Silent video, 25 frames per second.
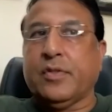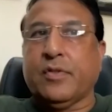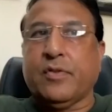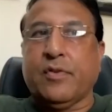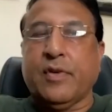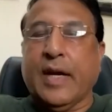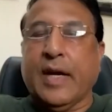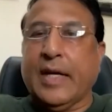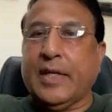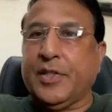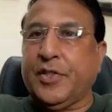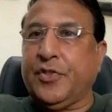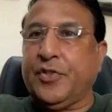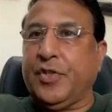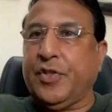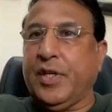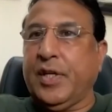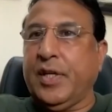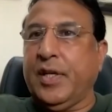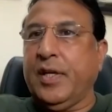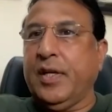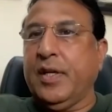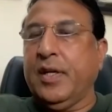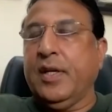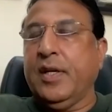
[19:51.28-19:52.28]
strategy
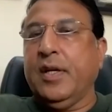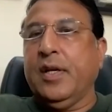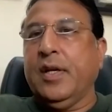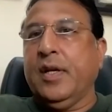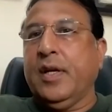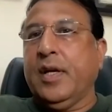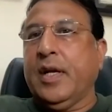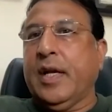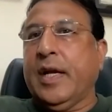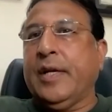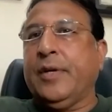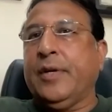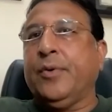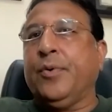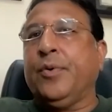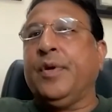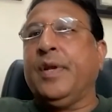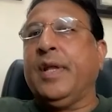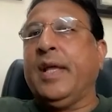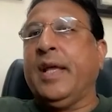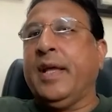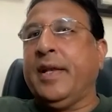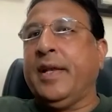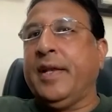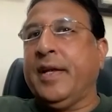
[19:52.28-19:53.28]
and own
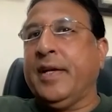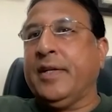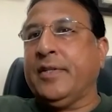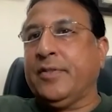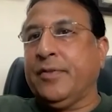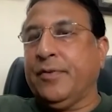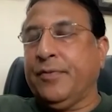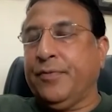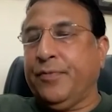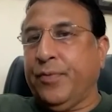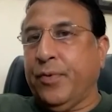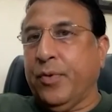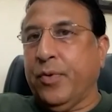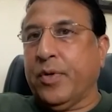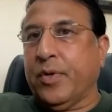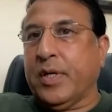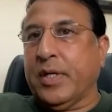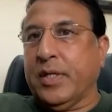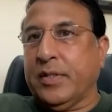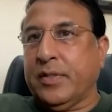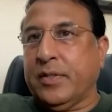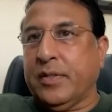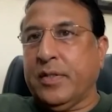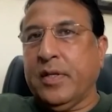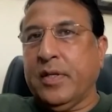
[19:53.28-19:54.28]
areas of
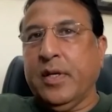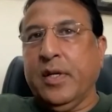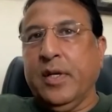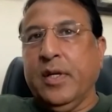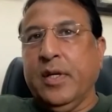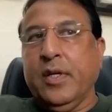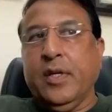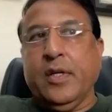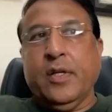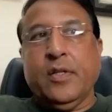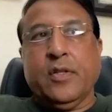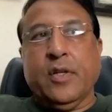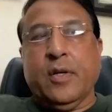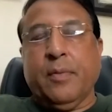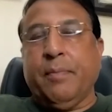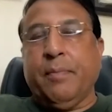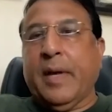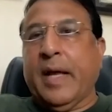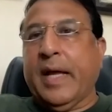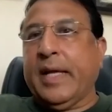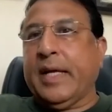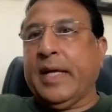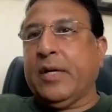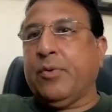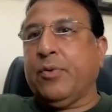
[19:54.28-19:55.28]
focus so a
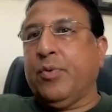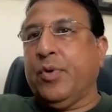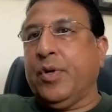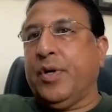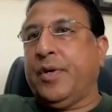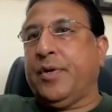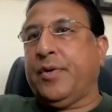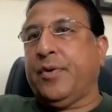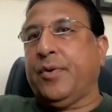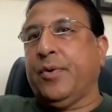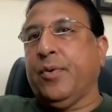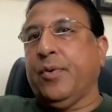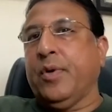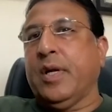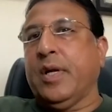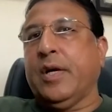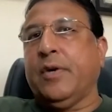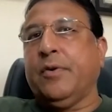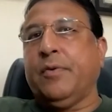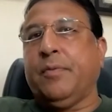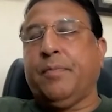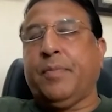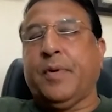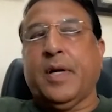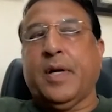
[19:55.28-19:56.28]
bank would roll
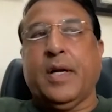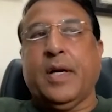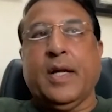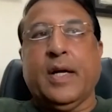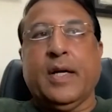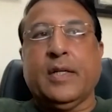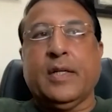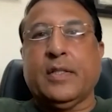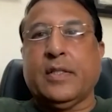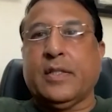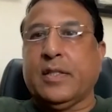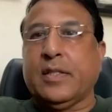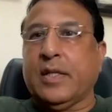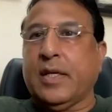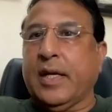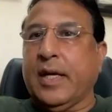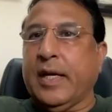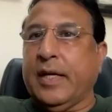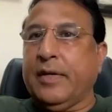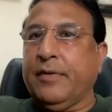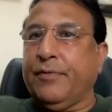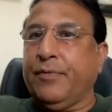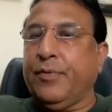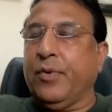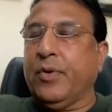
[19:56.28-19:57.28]
out products
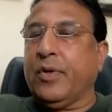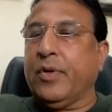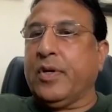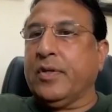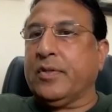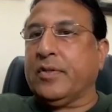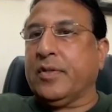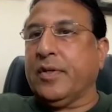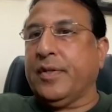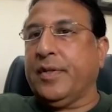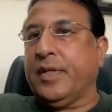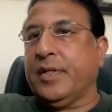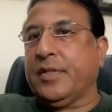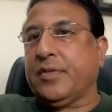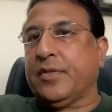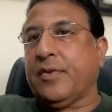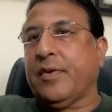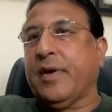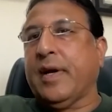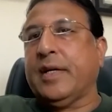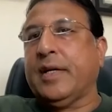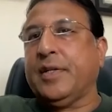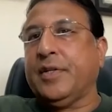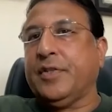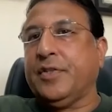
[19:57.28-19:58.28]
and focus on the
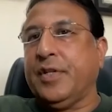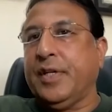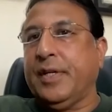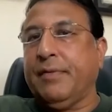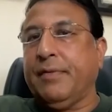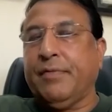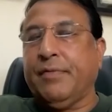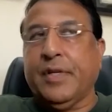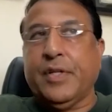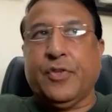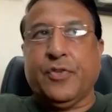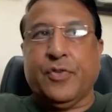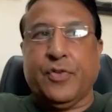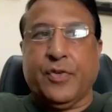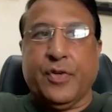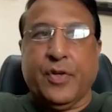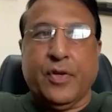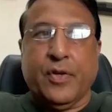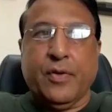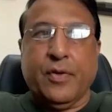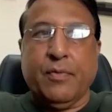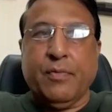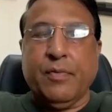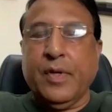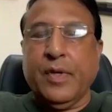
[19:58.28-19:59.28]
strategy which you
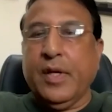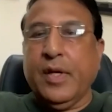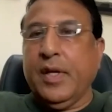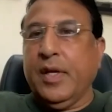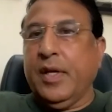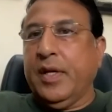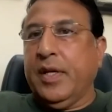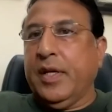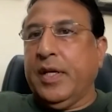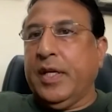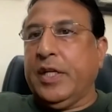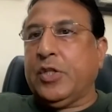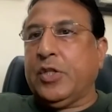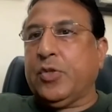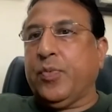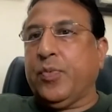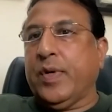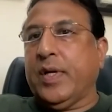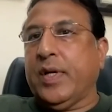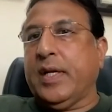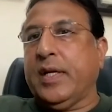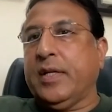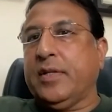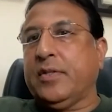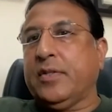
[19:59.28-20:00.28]
know each
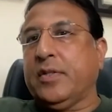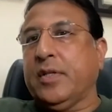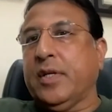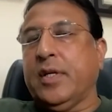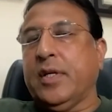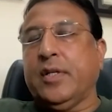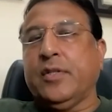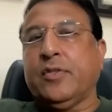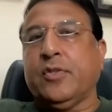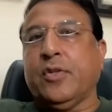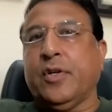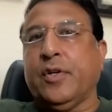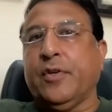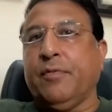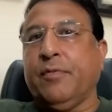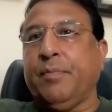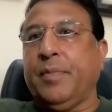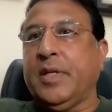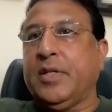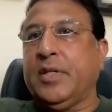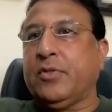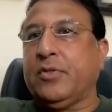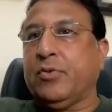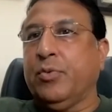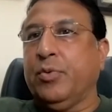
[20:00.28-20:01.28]
one has uh, sort of
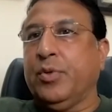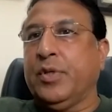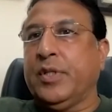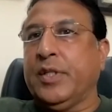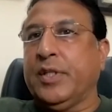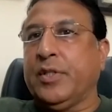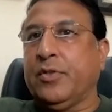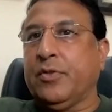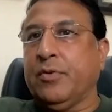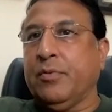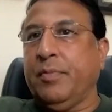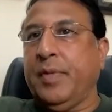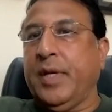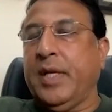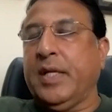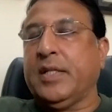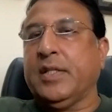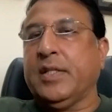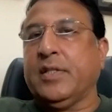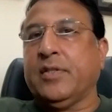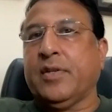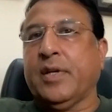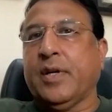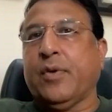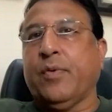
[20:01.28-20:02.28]
best suited to meet
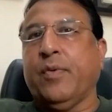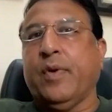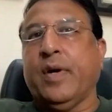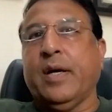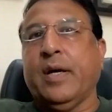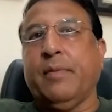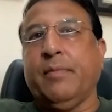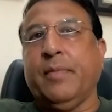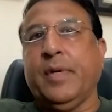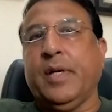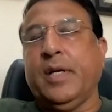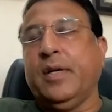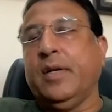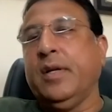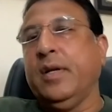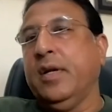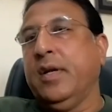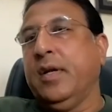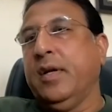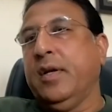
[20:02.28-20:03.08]
its requirement.